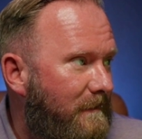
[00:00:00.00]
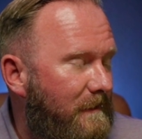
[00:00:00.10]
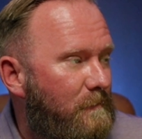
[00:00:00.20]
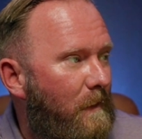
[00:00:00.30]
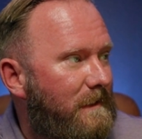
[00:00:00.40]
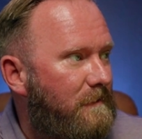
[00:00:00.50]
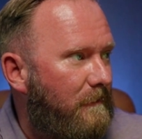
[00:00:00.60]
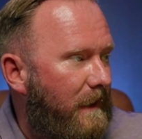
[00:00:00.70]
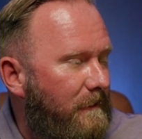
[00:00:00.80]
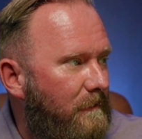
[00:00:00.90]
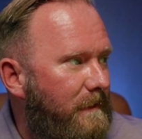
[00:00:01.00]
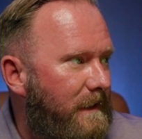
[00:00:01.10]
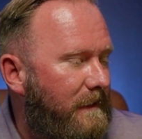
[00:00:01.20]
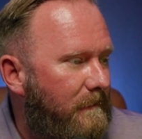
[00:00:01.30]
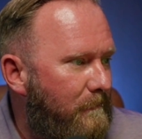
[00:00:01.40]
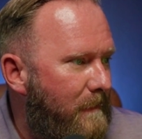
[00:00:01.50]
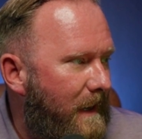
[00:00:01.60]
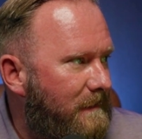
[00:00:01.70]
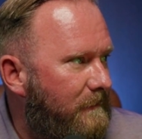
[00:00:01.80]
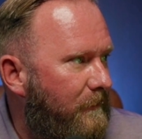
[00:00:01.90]
Does West Orlando need
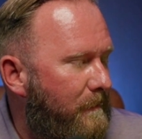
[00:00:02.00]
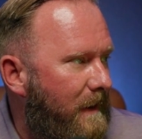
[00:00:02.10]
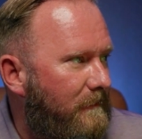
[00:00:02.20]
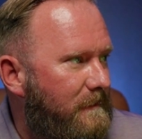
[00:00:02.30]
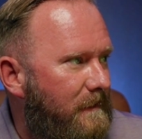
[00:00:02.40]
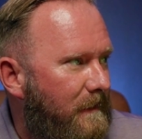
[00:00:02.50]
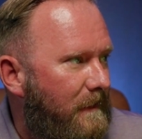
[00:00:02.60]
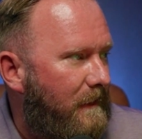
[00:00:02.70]
massive amounts